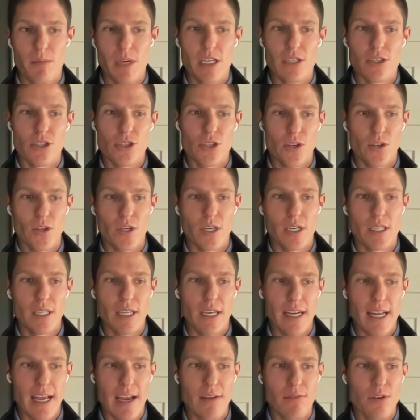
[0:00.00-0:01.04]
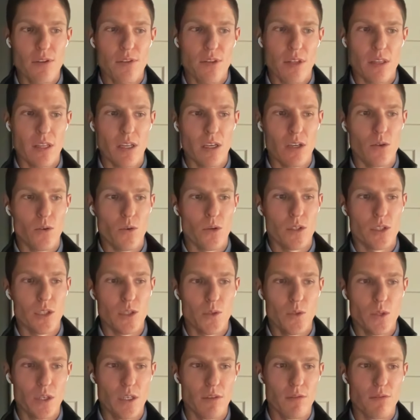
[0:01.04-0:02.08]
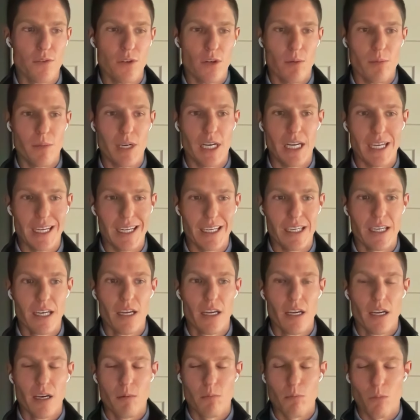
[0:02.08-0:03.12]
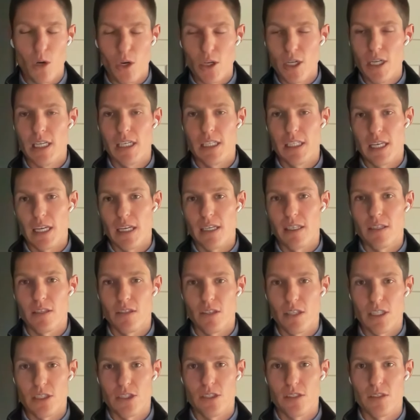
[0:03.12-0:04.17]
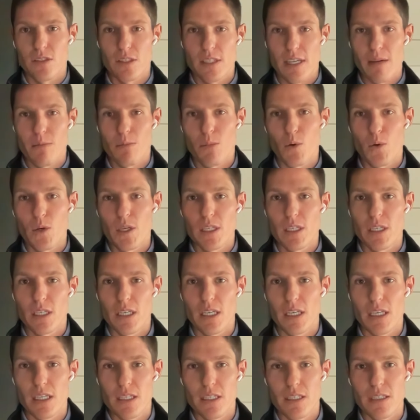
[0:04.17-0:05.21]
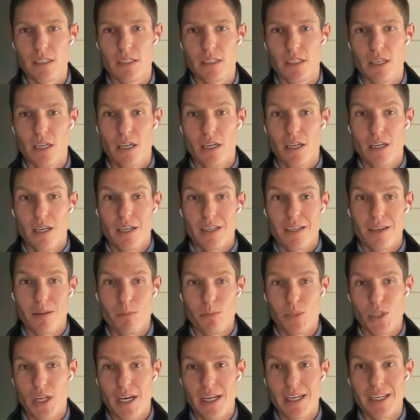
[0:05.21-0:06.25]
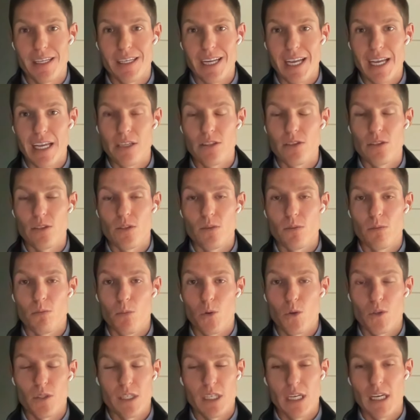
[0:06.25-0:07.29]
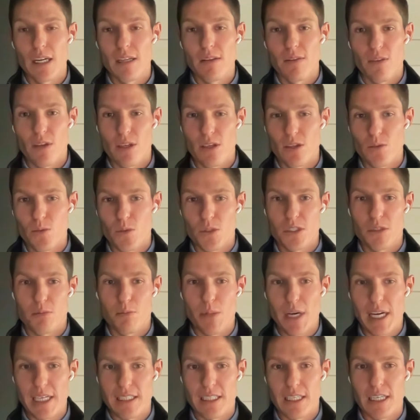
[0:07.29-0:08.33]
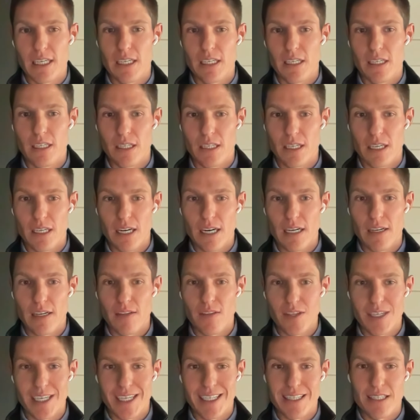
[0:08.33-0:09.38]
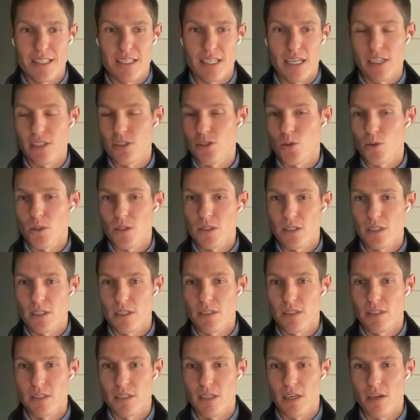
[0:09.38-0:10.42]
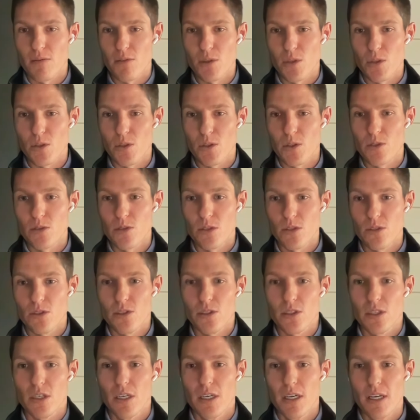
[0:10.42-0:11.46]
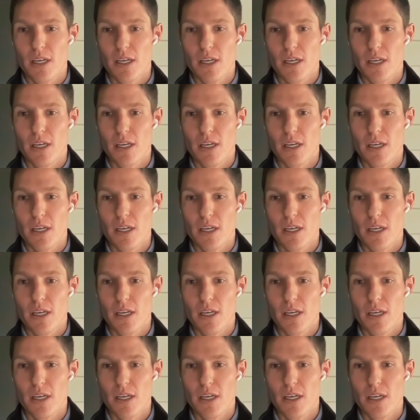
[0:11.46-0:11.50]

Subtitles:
ensuring that everything that you are doing from a marketing data collection standpoint is compliant, and you, more than anything, you're respecting kind of the consent choices of your users.